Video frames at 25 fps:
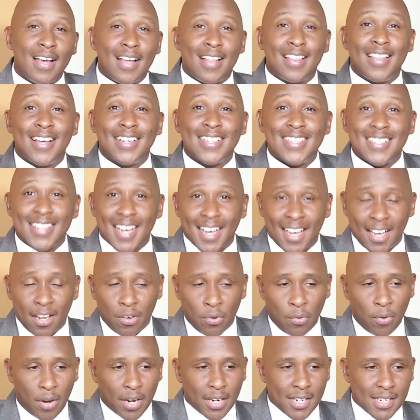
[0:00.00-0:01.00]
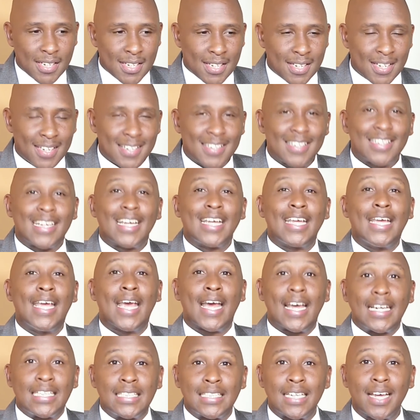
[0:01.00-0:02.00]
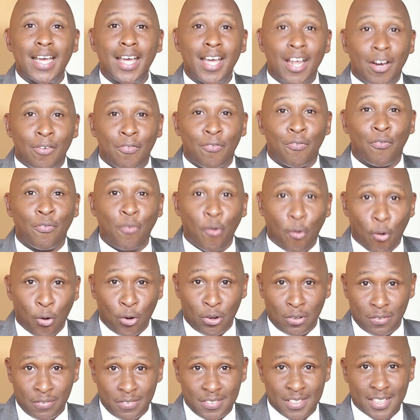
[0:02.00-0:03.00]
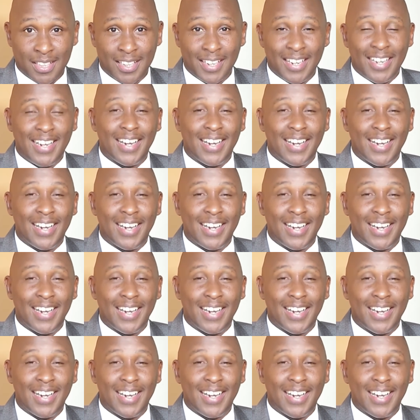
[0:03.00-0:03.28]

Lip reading: The second one is this: get involved.